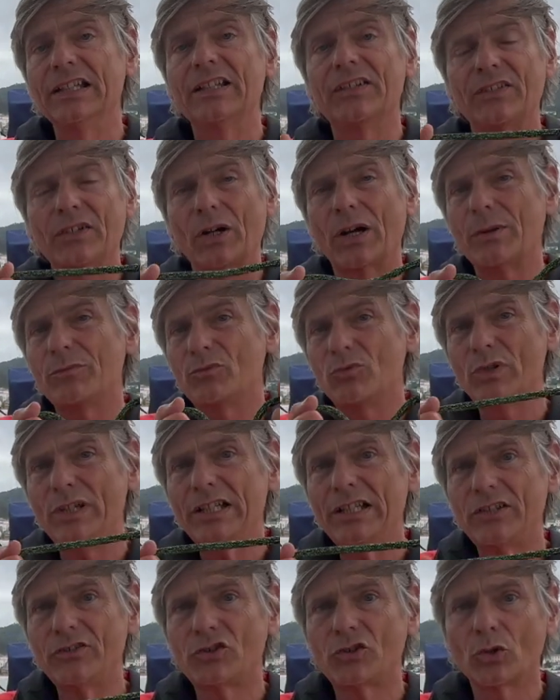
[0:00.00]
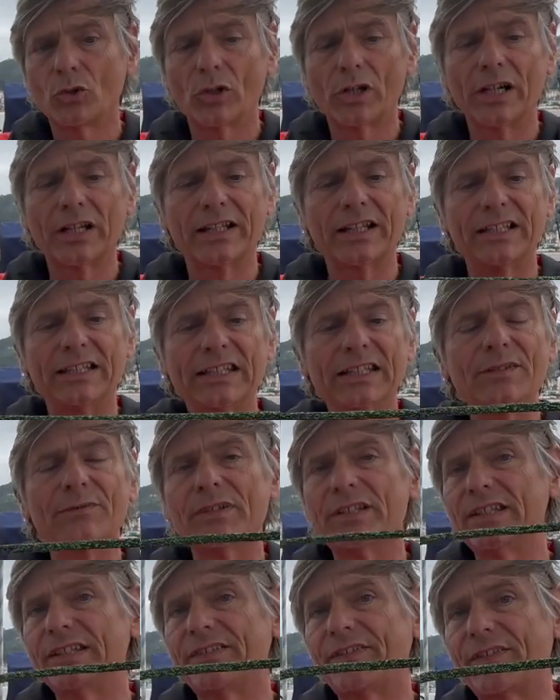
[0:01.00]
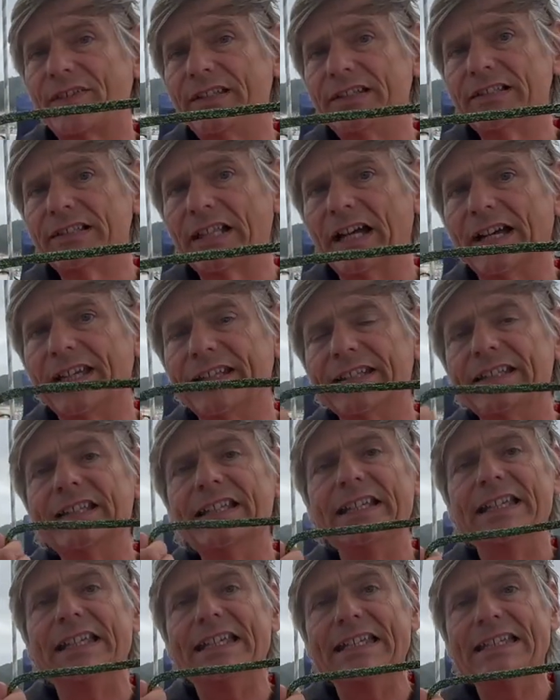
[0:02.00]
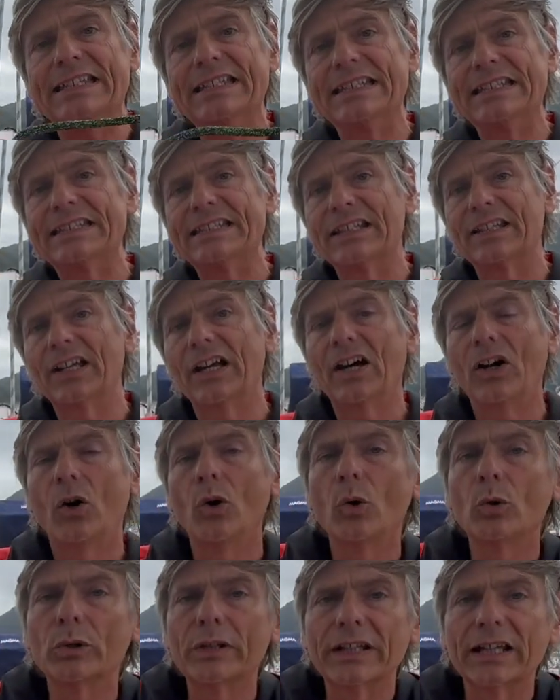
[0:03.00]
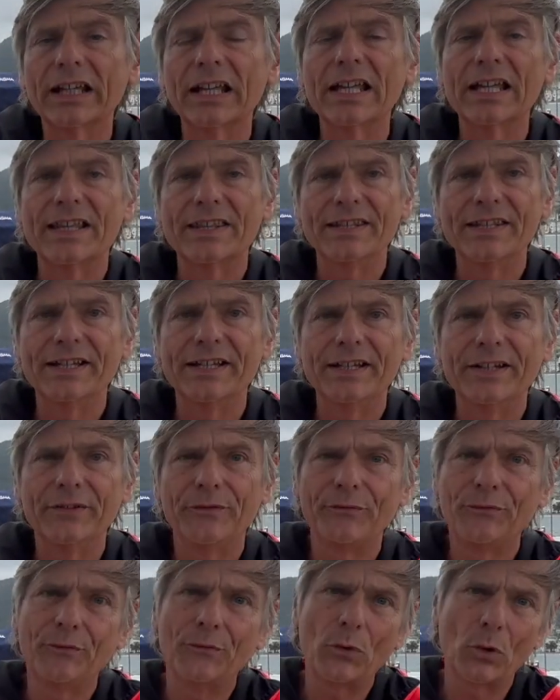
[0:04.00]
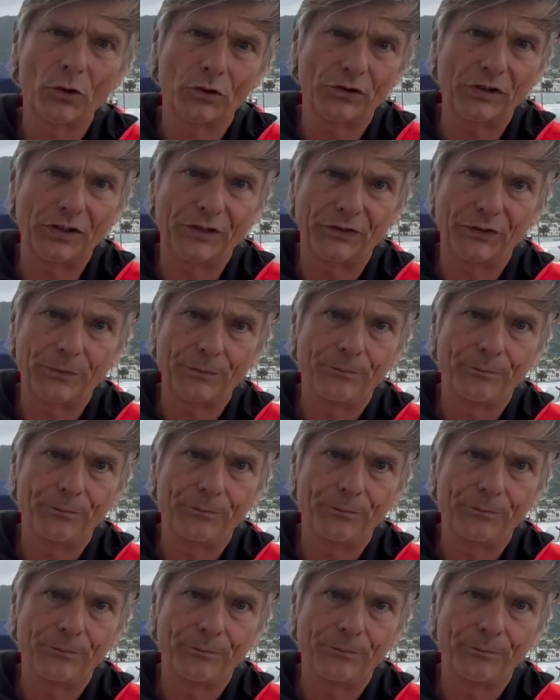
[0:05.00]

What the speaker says: so I'm really sure that even this thin line is holding the forces.